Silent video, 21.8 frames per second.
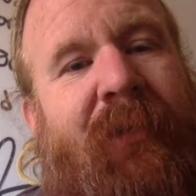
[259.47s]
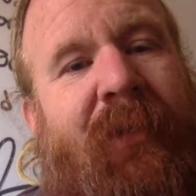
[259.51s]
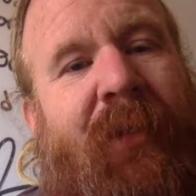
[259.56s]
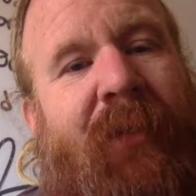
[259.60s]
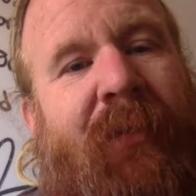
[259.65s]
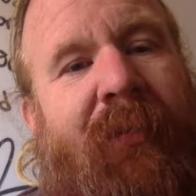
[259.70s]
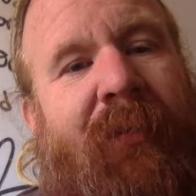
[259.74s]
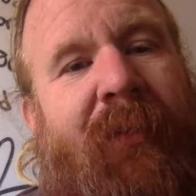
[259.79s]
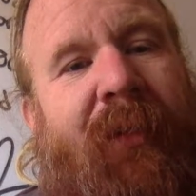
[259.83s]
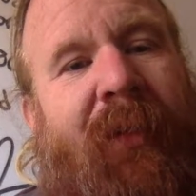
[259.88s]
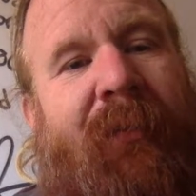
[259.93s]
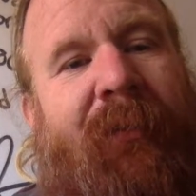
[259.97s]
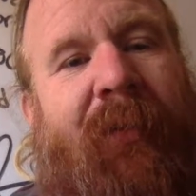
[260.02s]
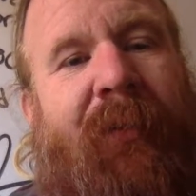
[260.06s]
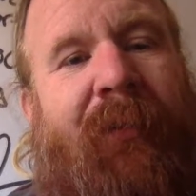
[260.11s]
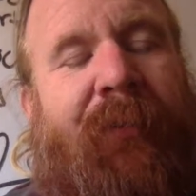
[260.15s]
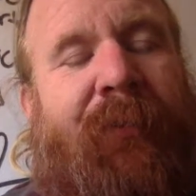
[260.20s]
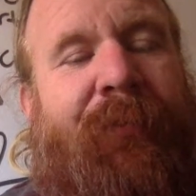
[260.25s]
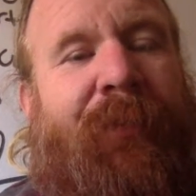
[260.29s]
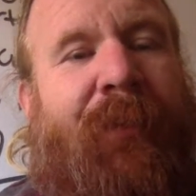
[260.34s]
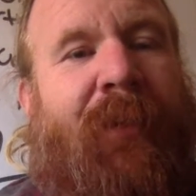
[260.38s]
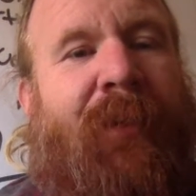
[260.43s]
I don't think I've
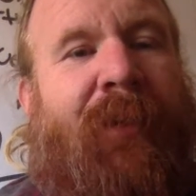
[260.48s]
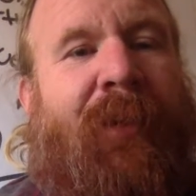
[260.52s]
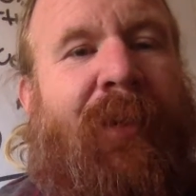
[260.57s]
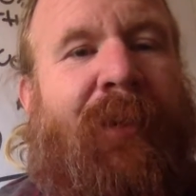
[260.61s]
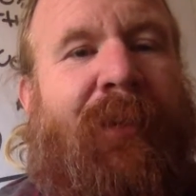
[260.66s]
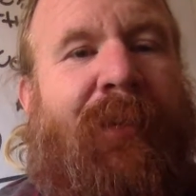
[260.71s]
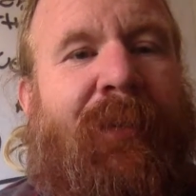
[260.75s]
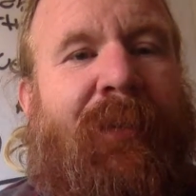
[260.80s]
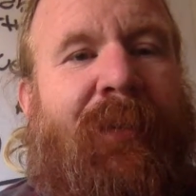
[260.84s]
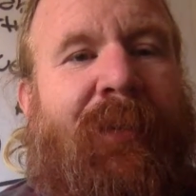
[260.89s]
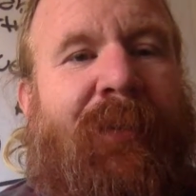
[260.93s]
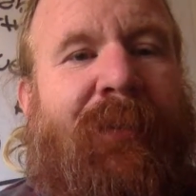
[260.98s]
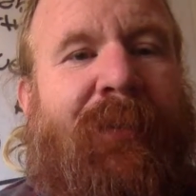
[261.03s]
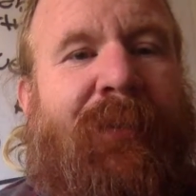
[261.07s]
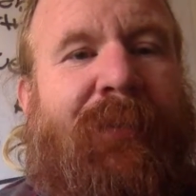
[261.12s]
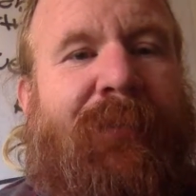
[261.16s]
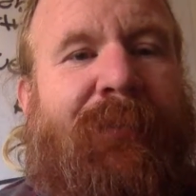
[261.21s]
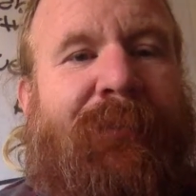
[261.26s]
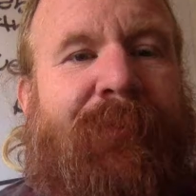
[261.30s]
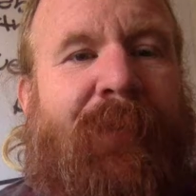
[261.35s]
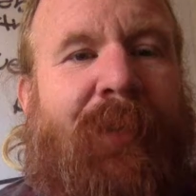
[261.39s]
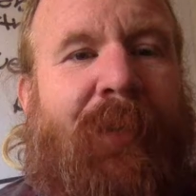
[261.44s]
ever felt like this
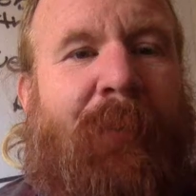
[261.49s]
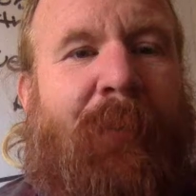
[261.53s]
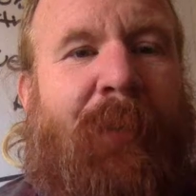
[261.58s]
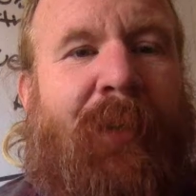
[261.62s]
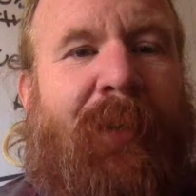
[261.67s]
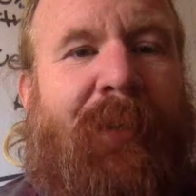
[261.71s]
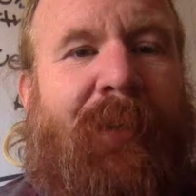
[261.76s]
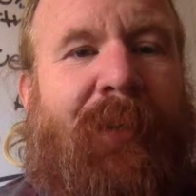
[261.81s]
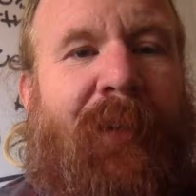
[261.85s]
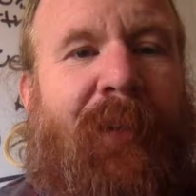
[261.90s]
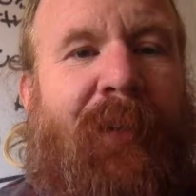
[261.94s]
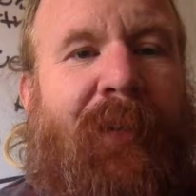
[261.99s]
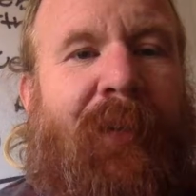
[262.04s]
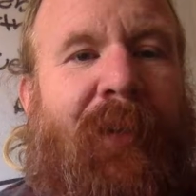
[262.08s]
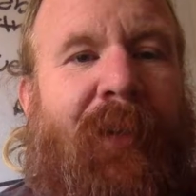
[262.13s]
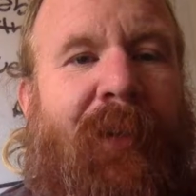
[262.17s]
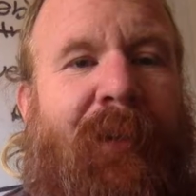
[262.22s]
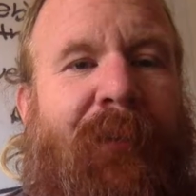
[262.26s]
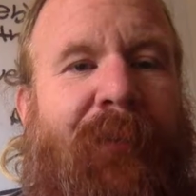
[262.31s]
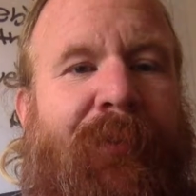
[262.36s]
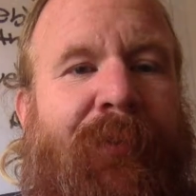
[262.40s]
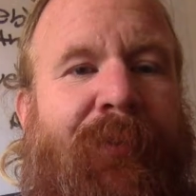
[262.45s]
in my entire
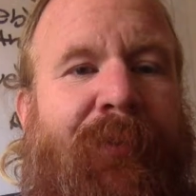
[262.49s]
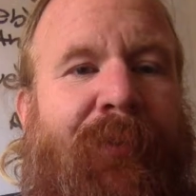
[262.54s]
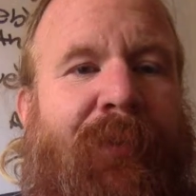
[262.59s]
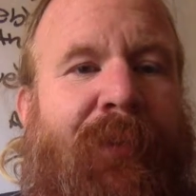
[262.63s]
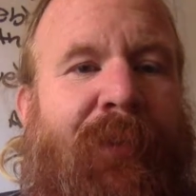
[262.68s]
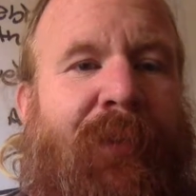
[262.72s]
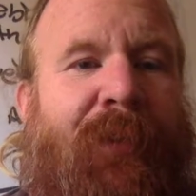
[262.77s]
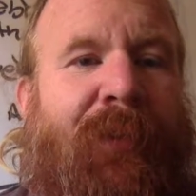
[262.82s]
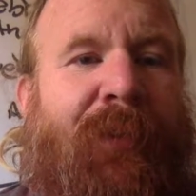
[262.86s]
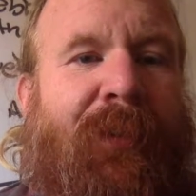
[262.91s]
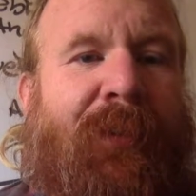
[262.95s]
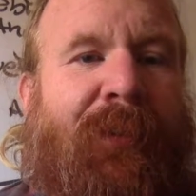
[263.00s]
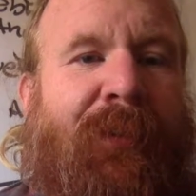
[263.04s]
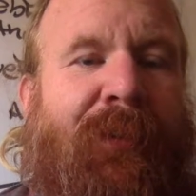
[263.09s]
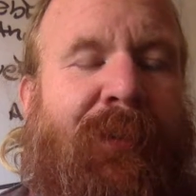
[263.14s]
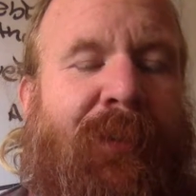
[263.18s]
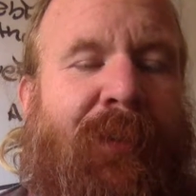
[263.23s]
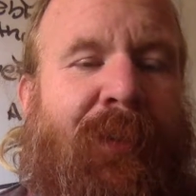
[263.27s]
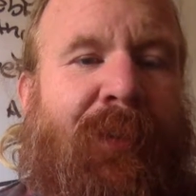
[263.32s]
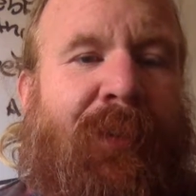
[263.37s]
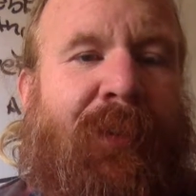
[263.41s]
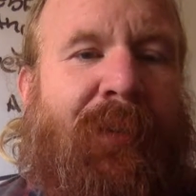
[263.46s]
life, and
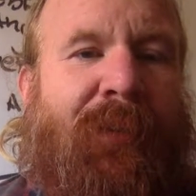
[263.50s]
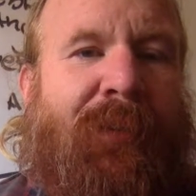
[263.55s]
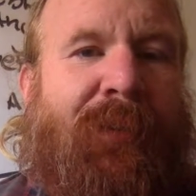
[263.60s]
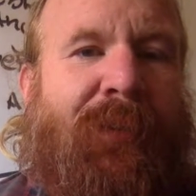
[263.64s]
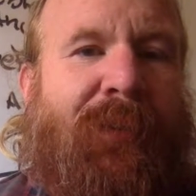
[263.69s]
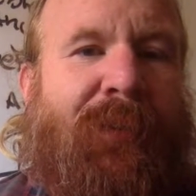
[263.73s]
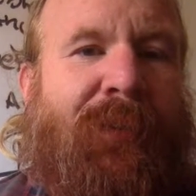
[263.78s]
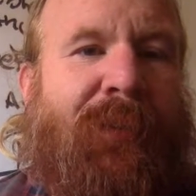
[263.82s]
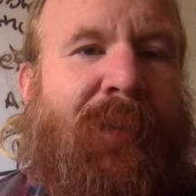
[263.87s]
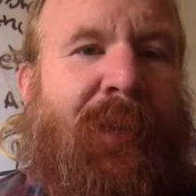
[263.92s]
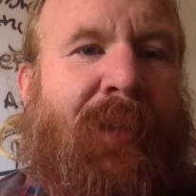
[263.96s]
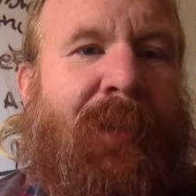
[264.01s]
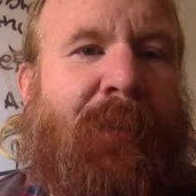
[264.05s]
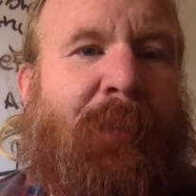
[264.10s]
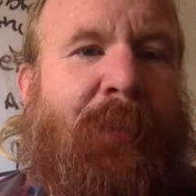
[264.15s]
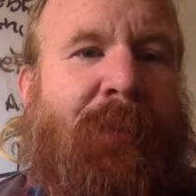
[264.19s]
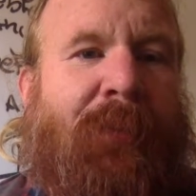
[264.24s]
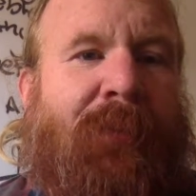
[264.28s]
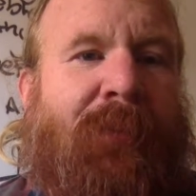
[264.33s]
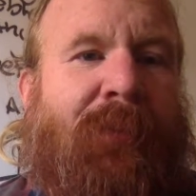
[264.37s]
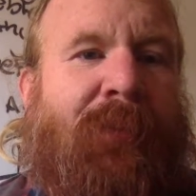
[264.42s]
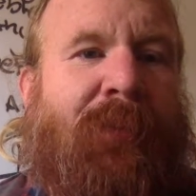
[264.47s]
it's
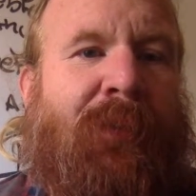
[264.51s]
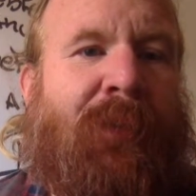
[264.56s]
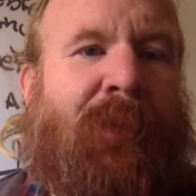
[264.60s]
sustainable.